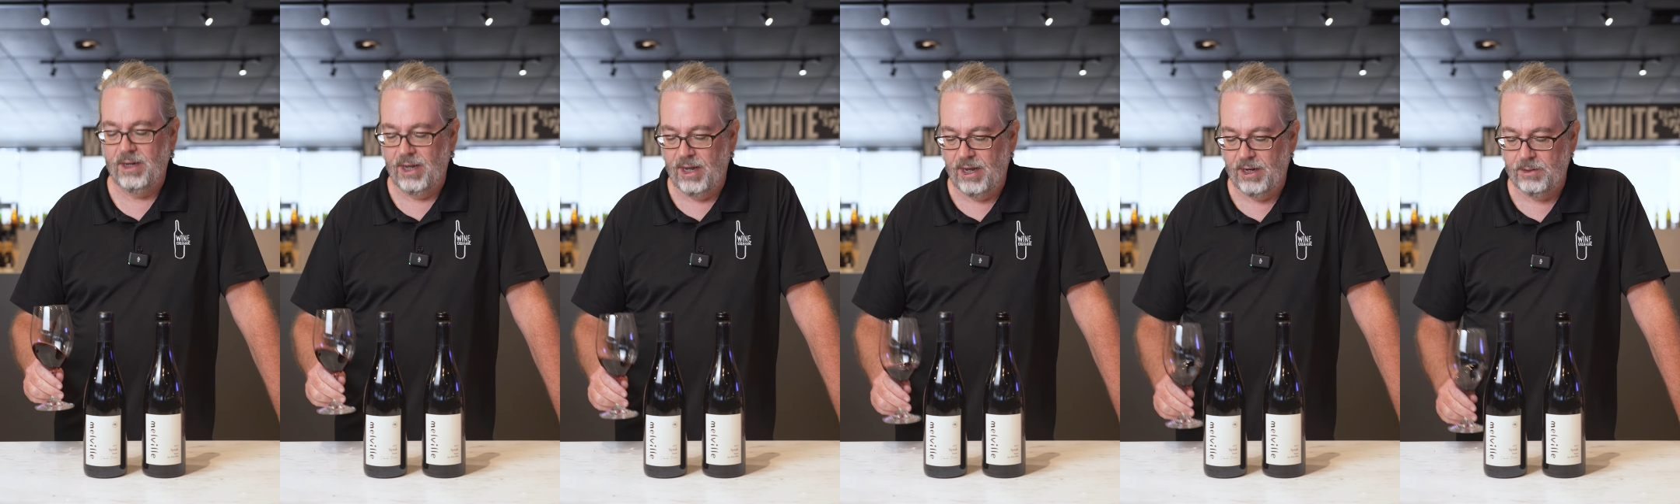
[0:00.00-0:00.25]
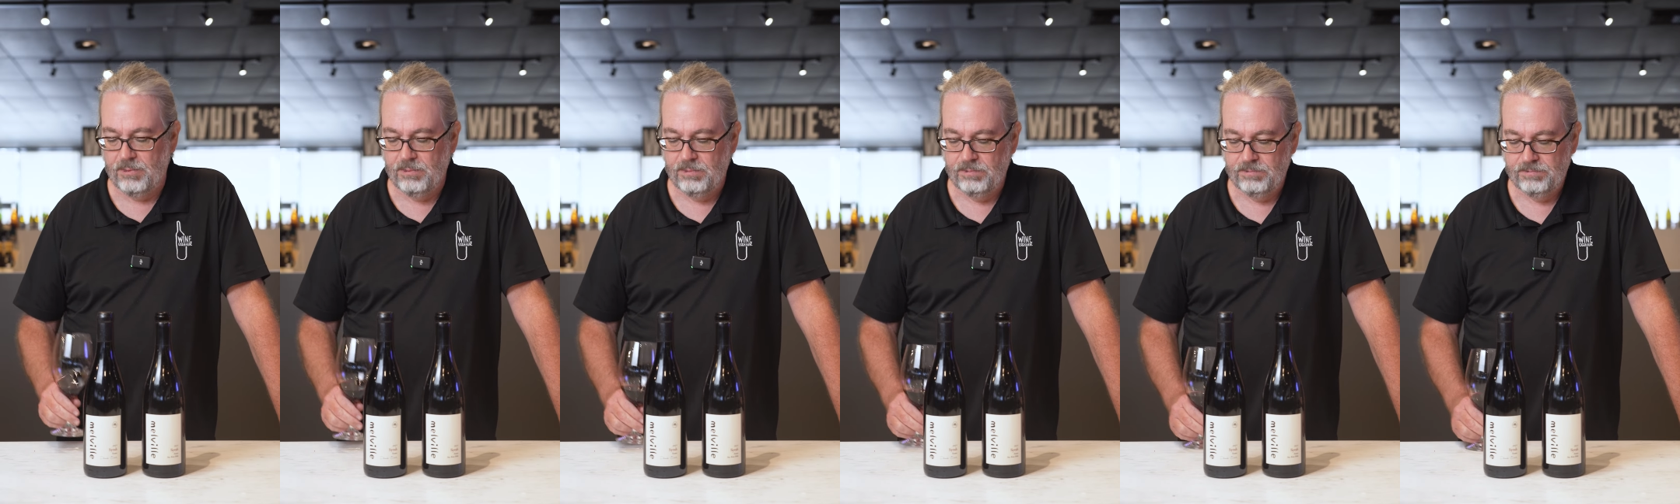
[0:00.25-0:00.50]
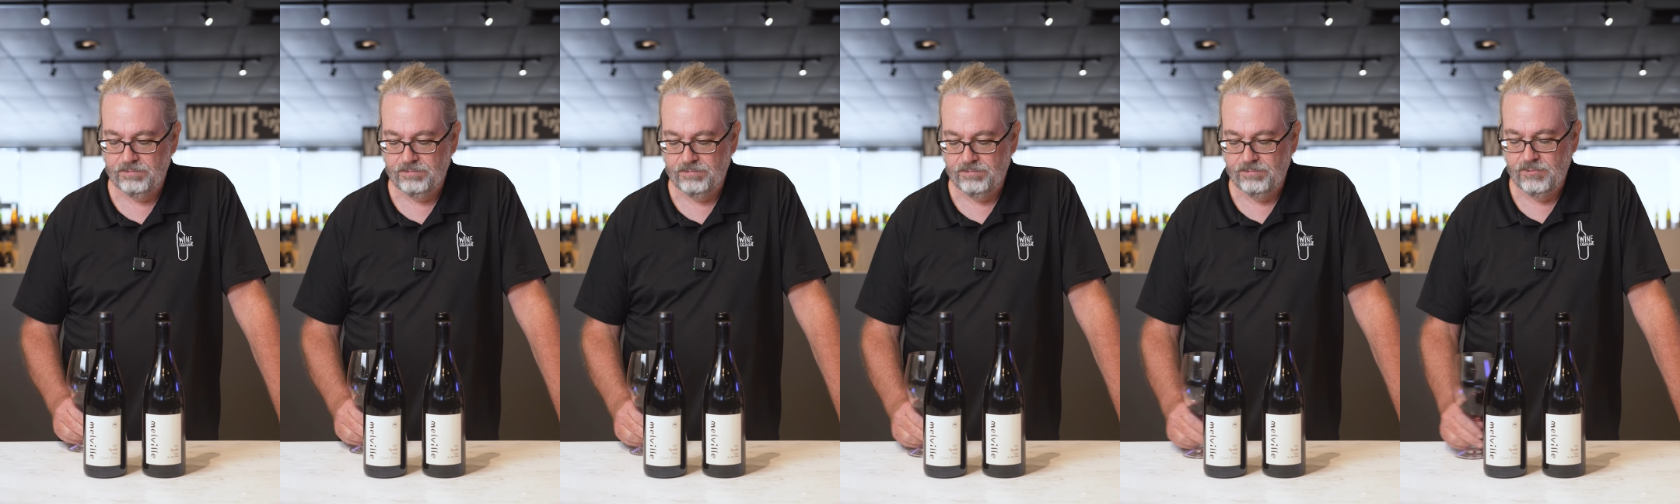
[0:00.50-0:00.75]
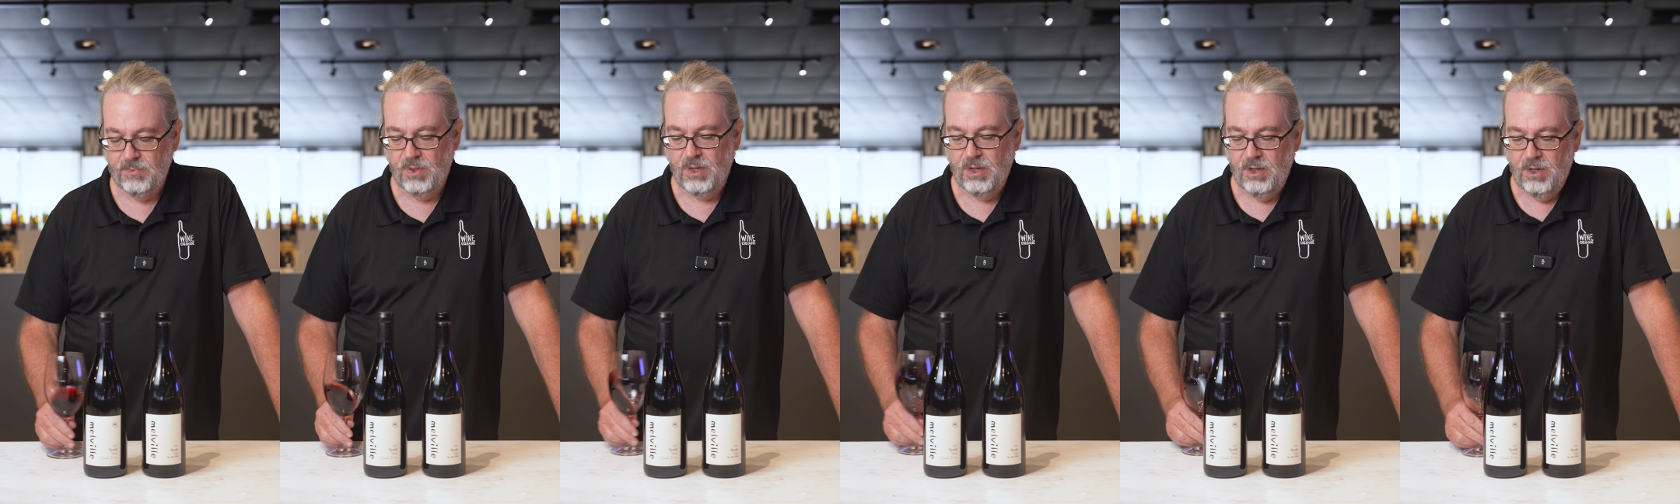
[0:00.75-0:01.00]
And
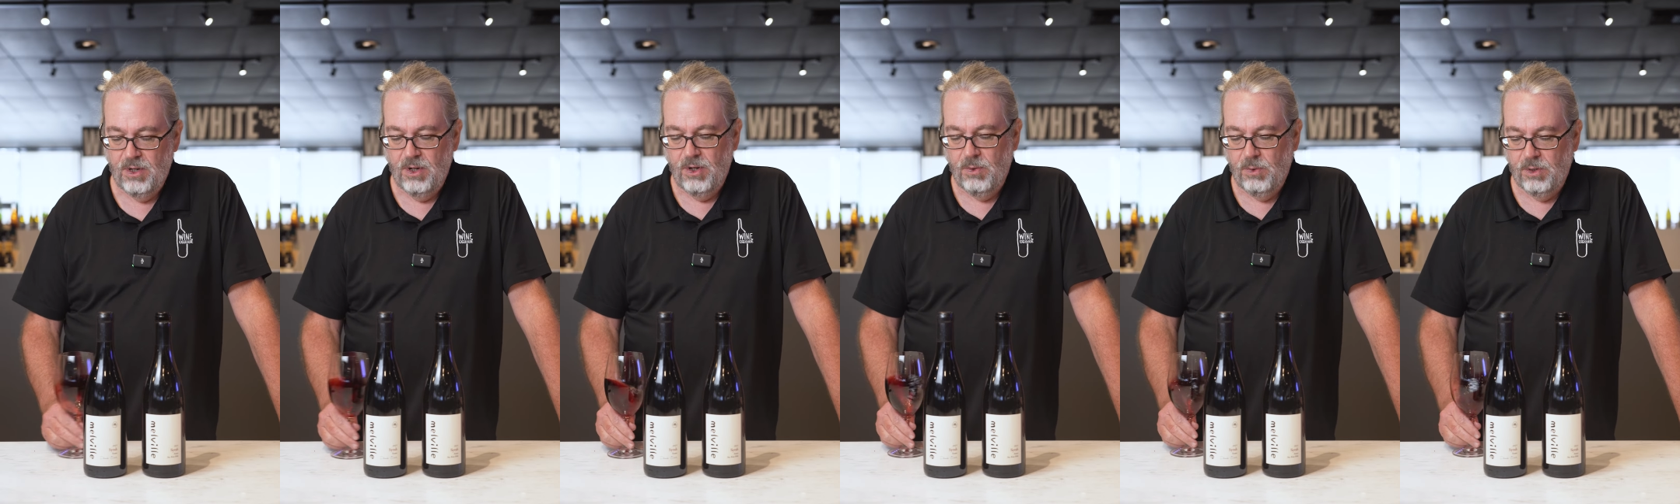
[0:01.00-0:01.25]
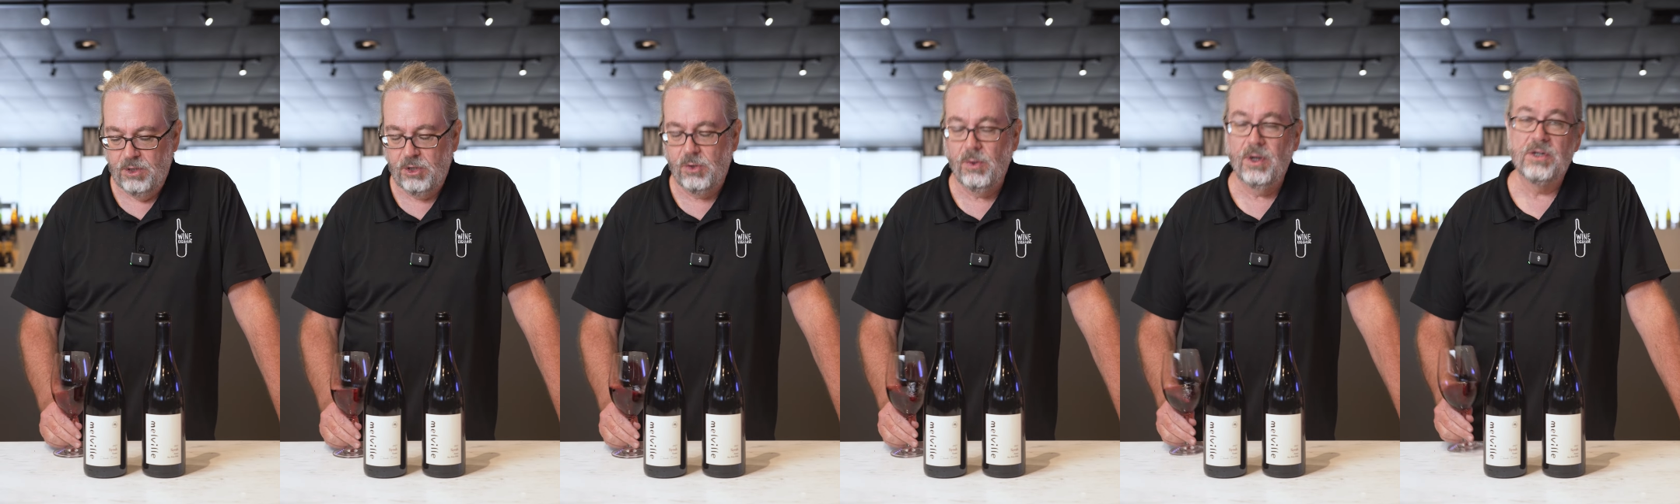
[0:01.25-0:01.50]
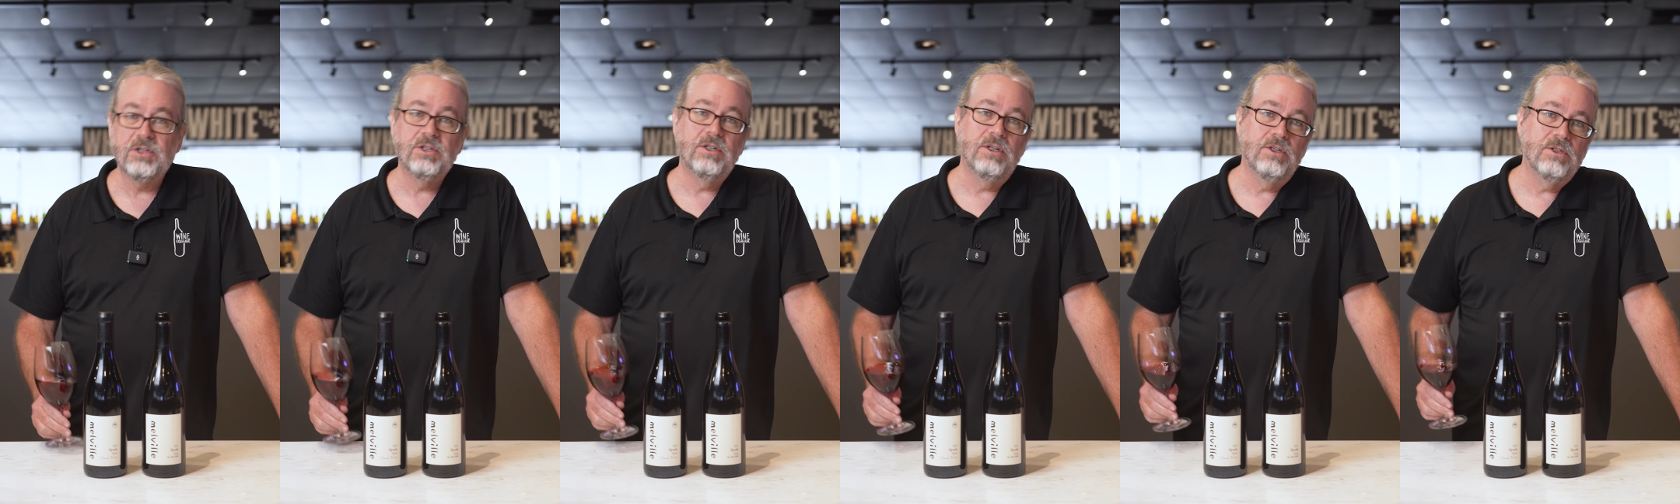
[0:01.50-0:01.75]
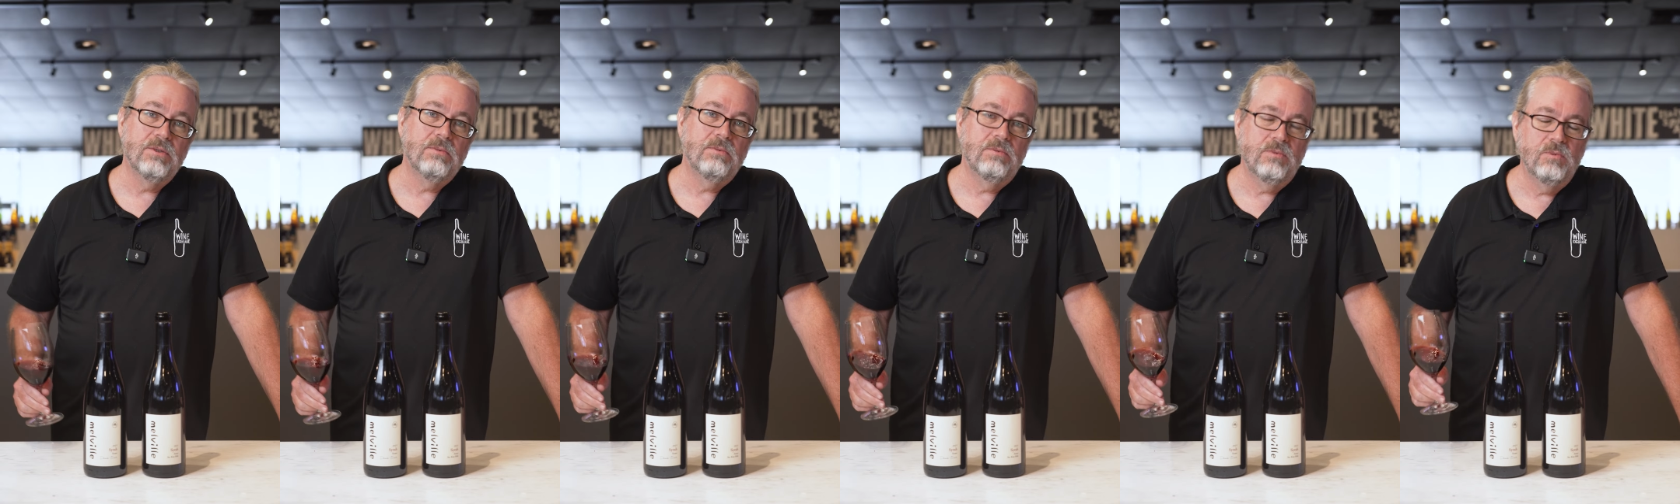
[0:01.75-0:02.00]
well, the question
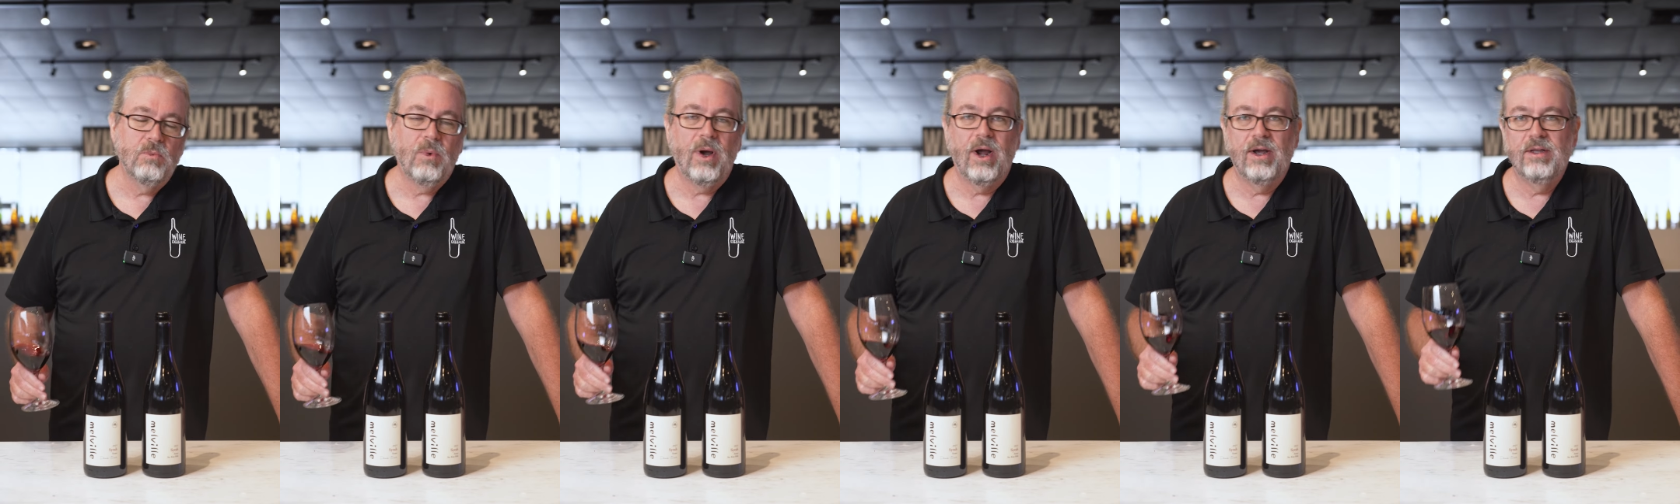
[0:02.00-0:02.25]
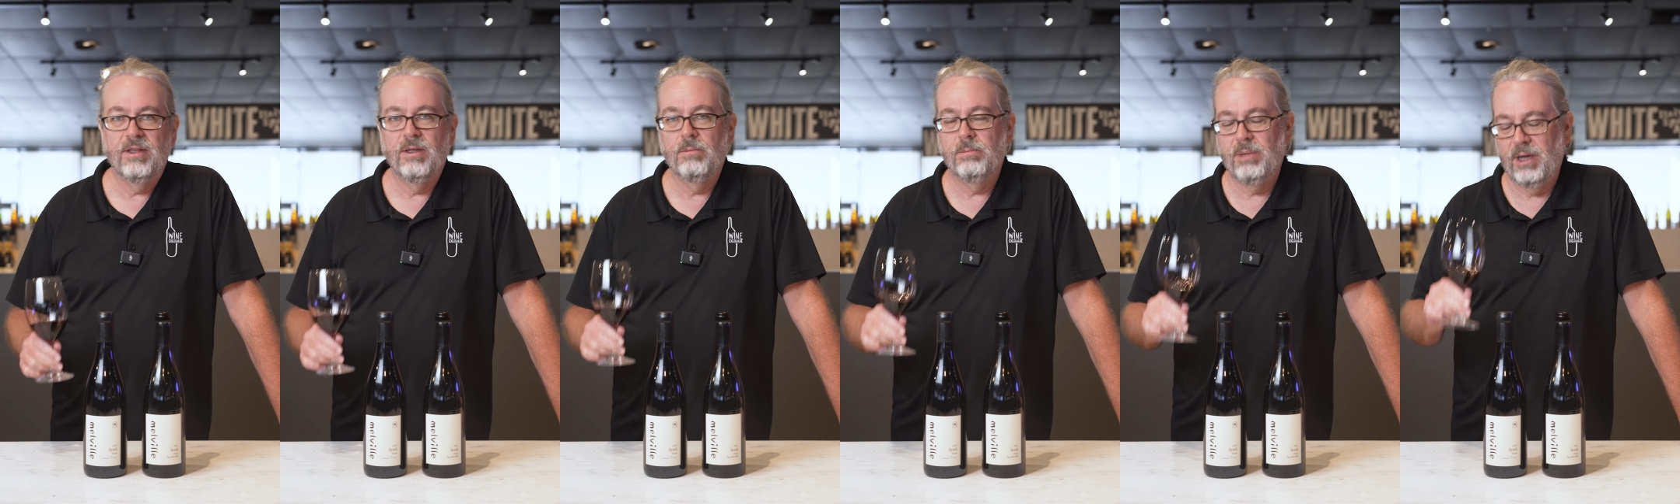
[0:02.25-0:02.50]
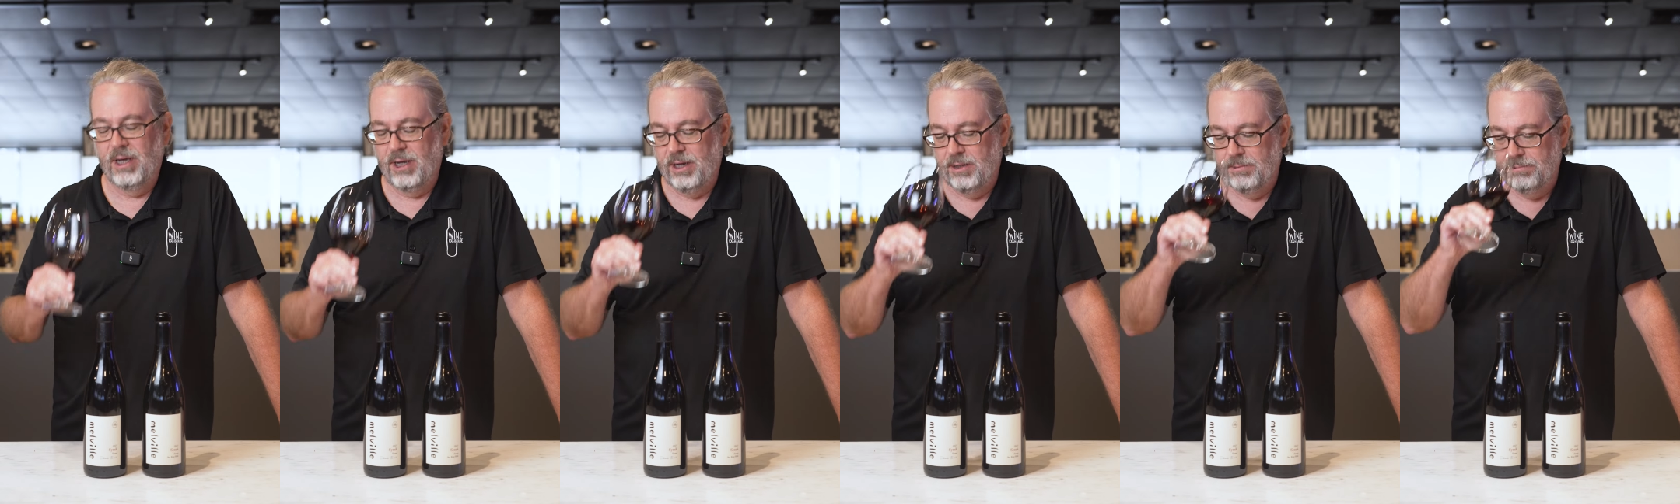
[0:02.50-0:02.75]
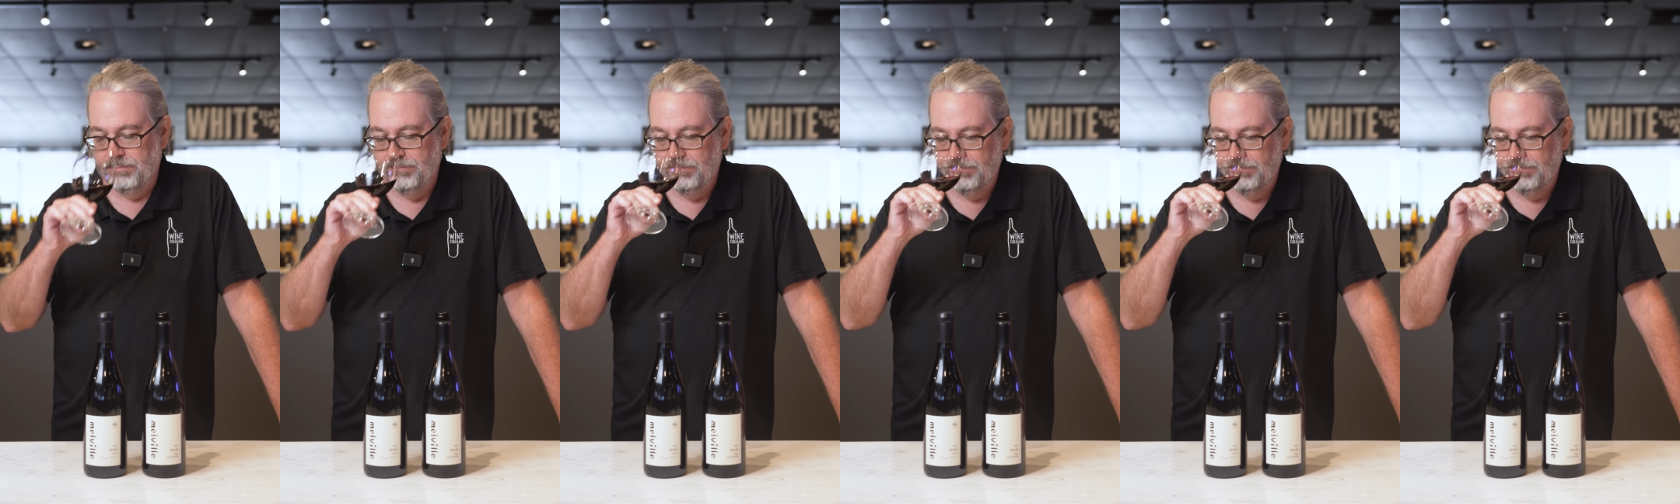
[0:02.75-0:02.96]
is, why are they banging?